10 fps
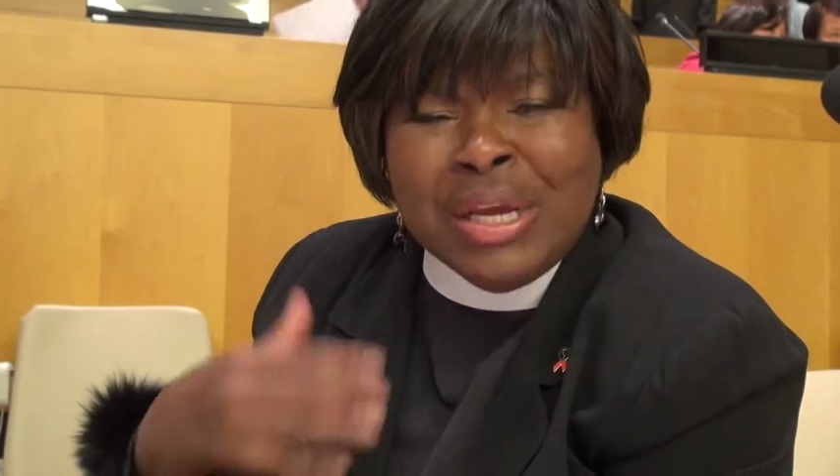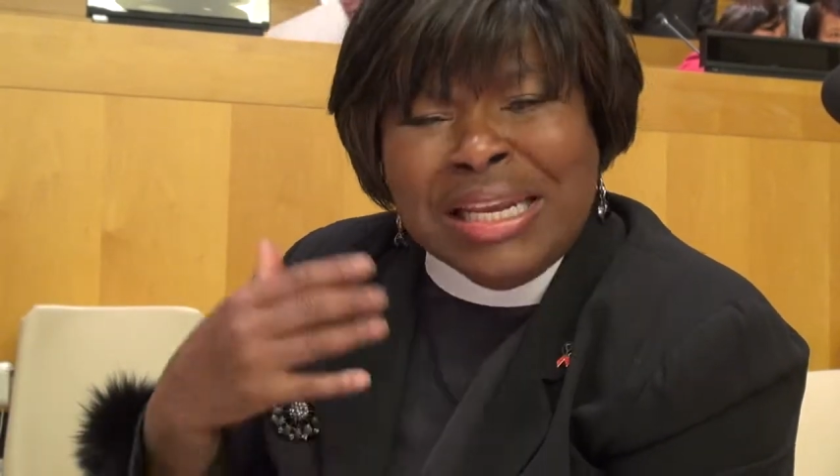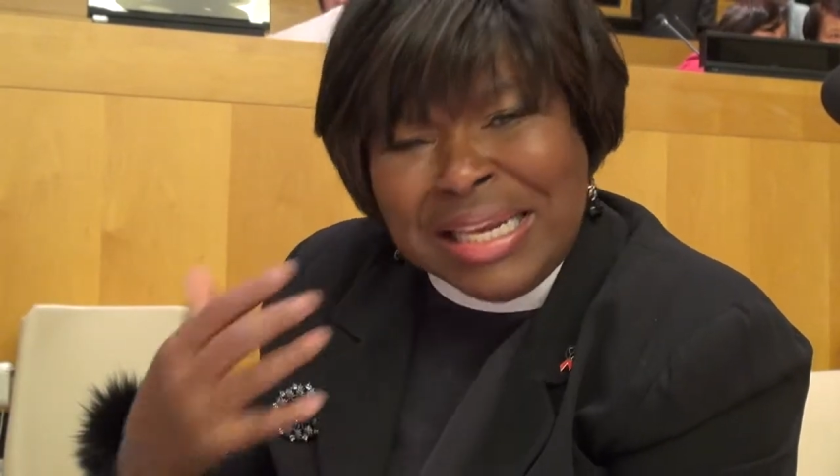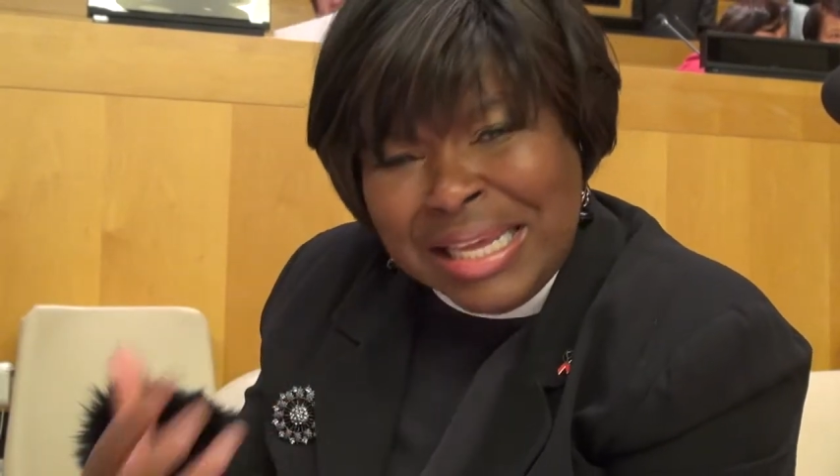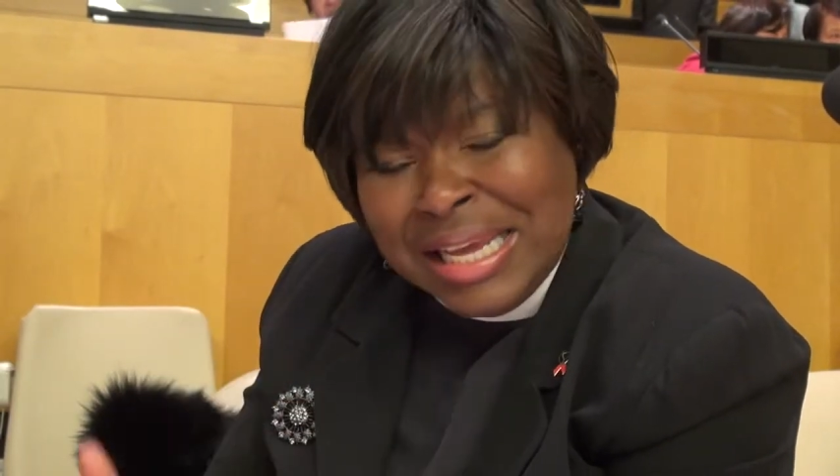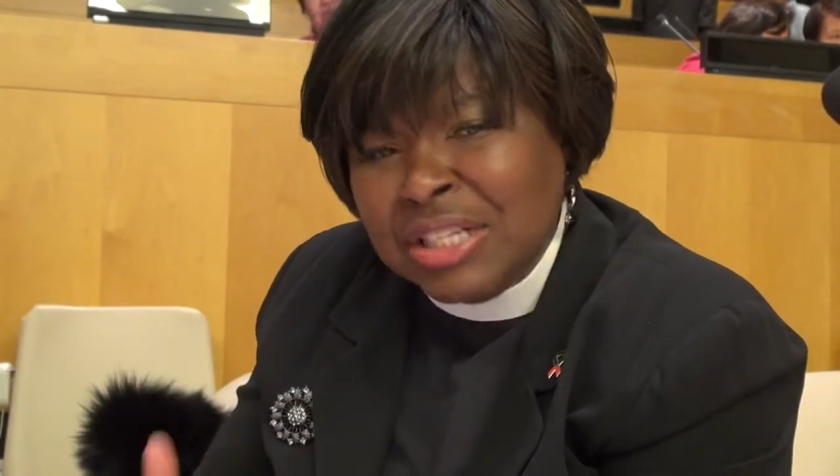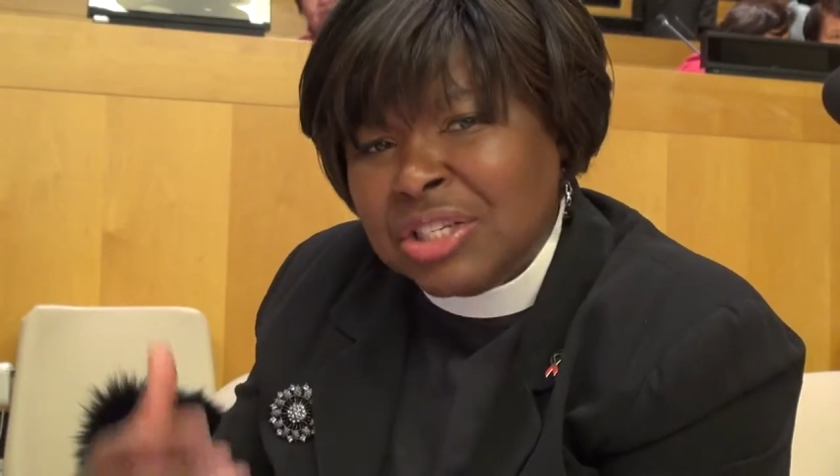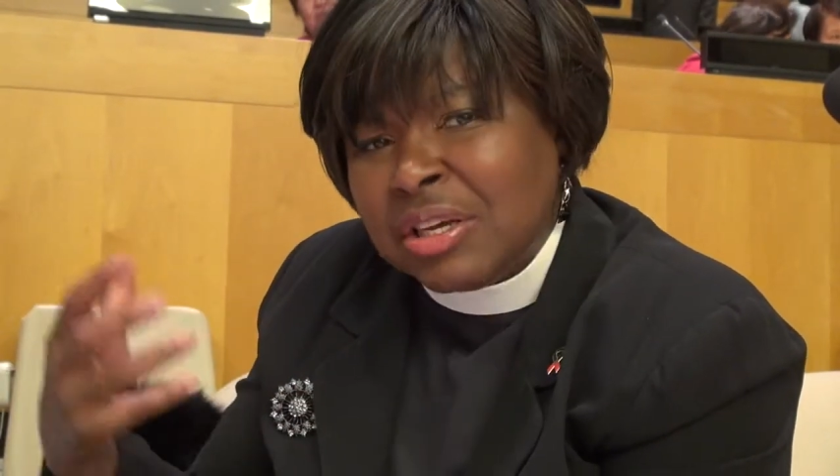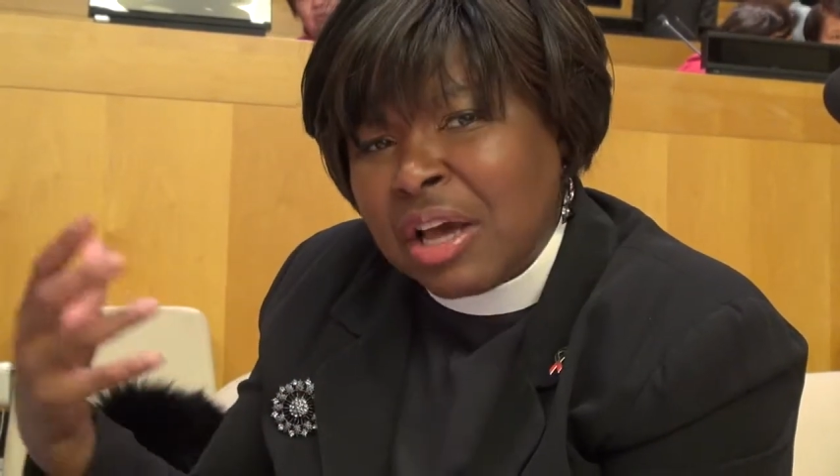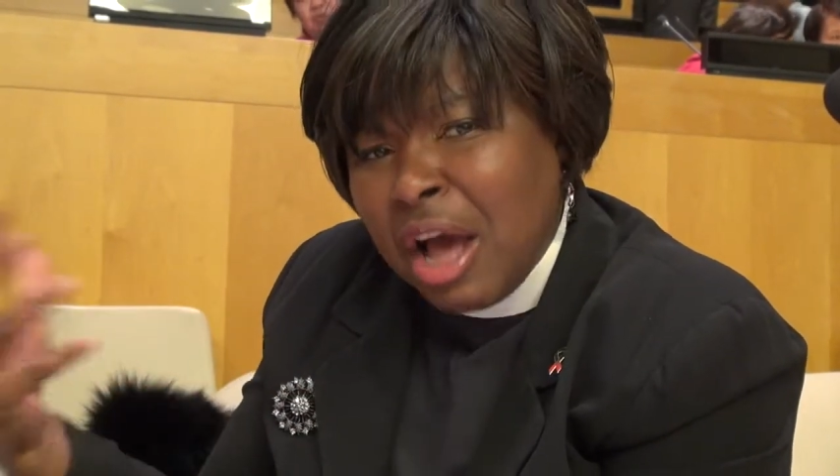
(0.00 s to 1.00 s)
we need
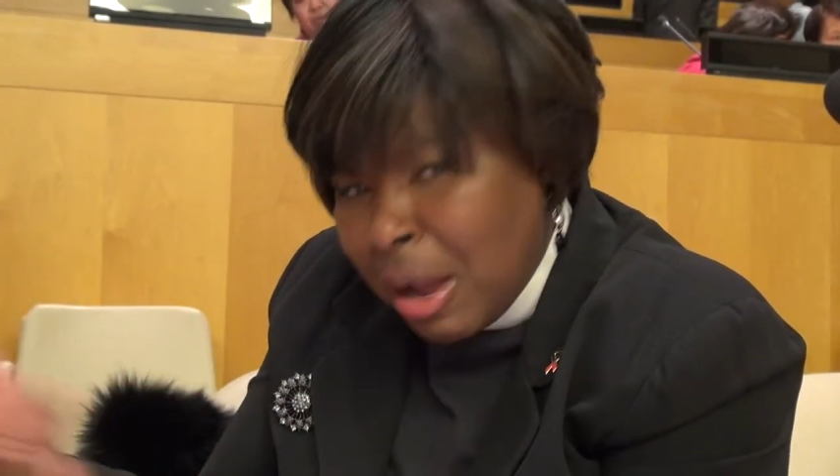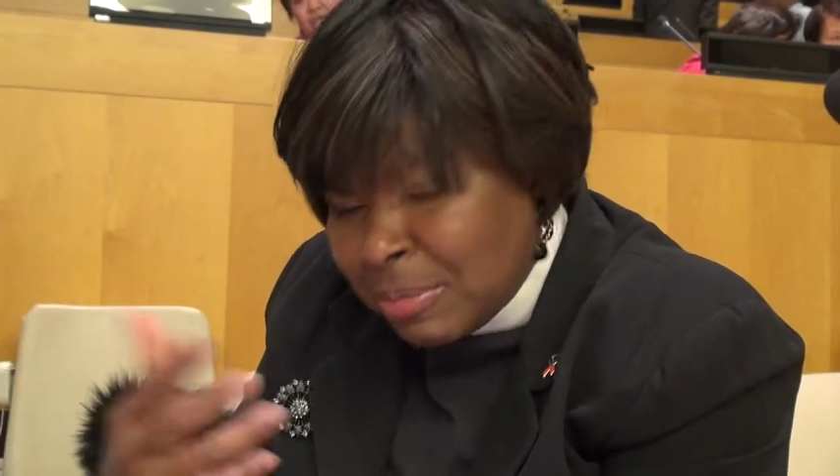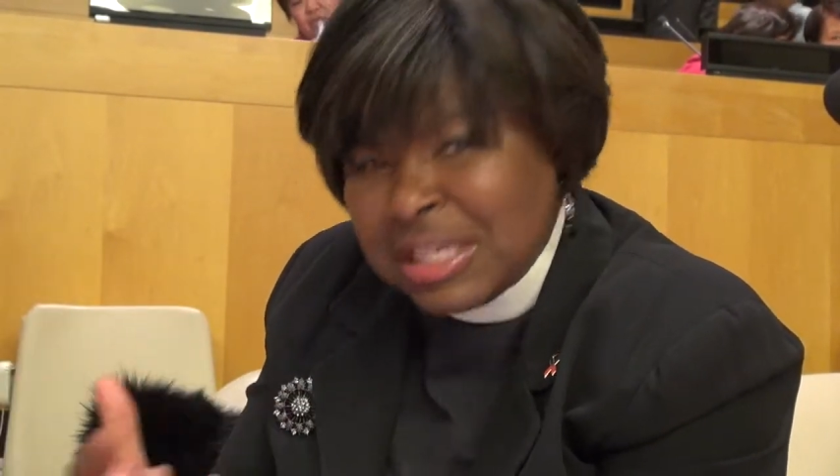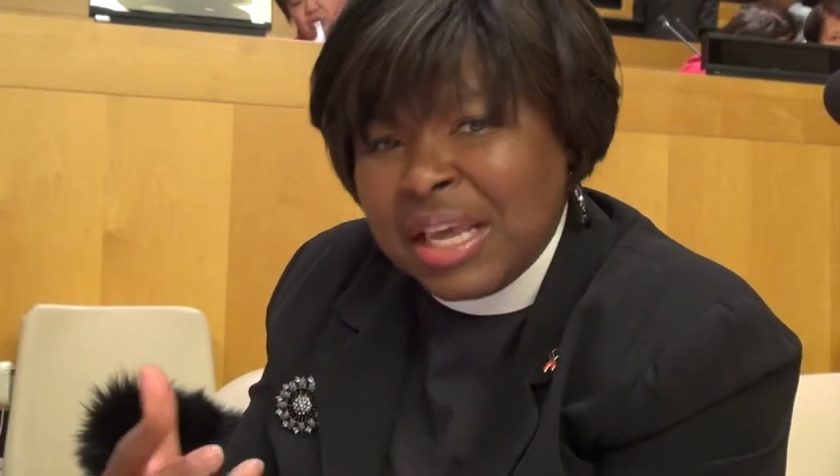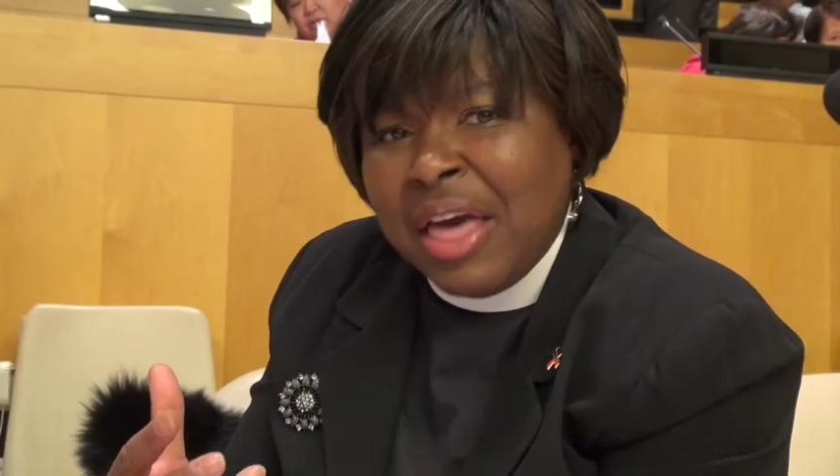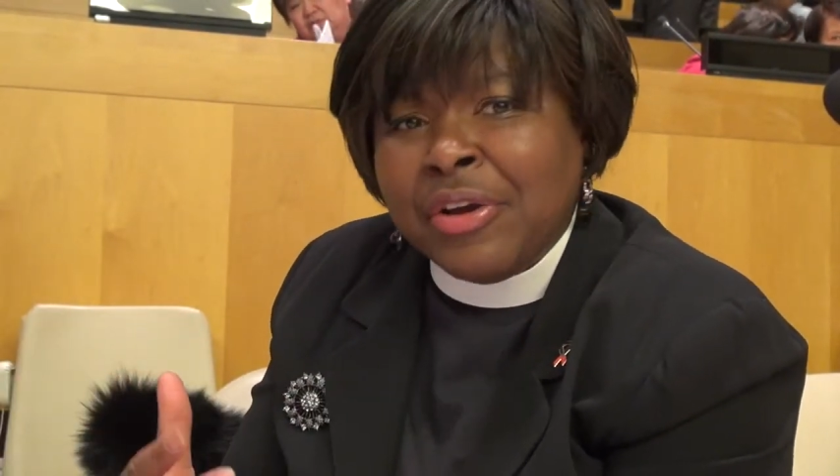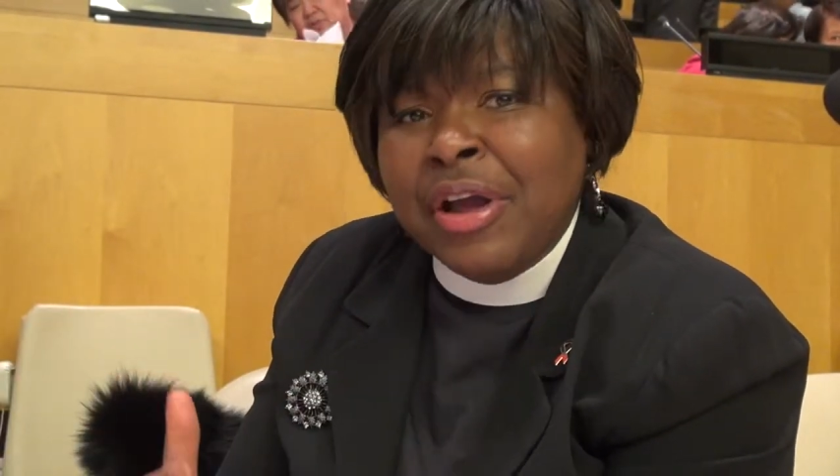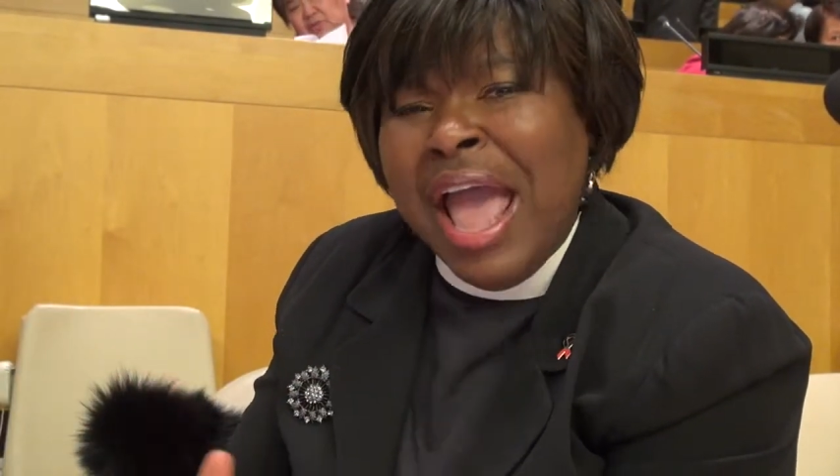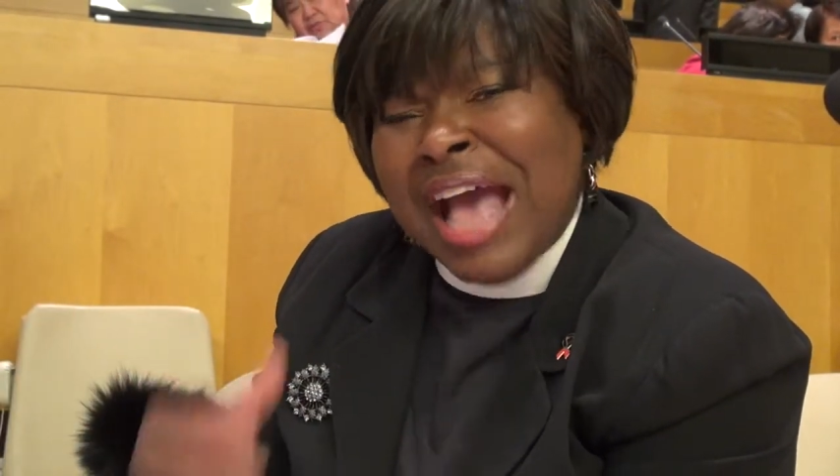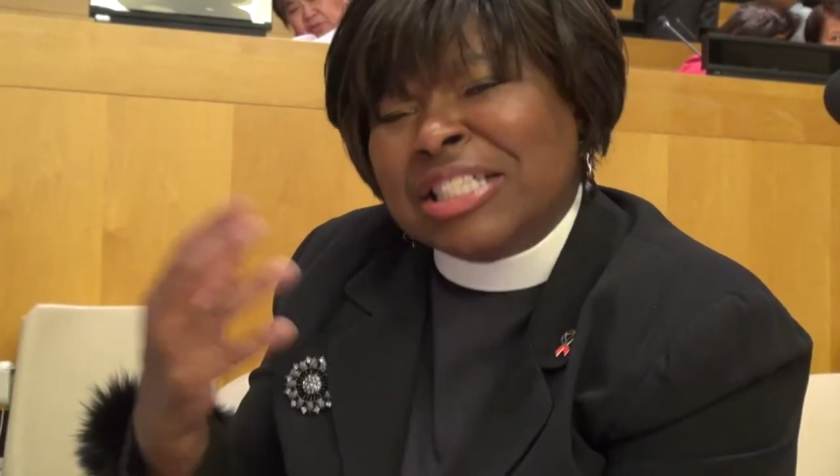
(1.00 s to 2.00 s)
to come together
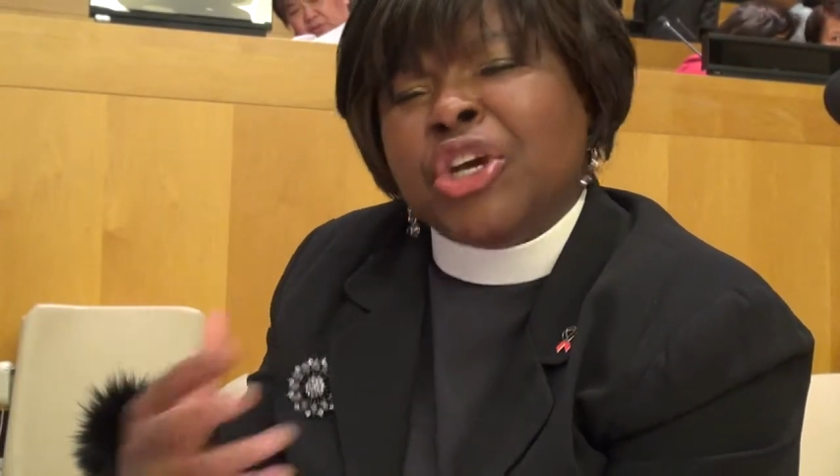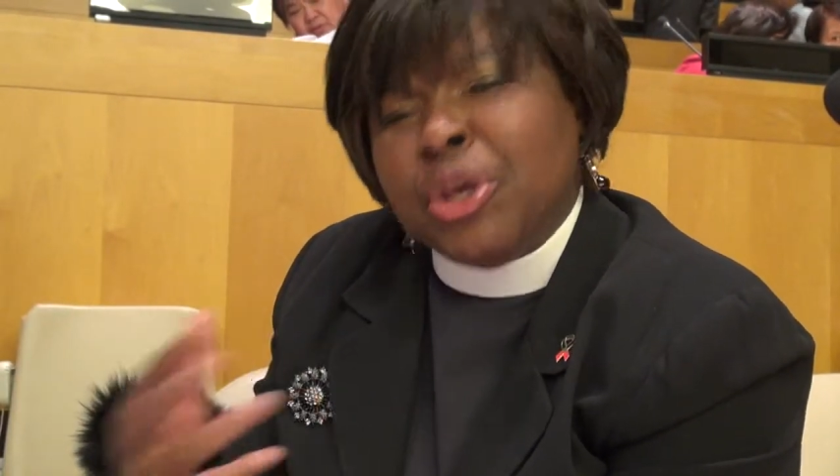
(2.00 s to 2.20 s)
as a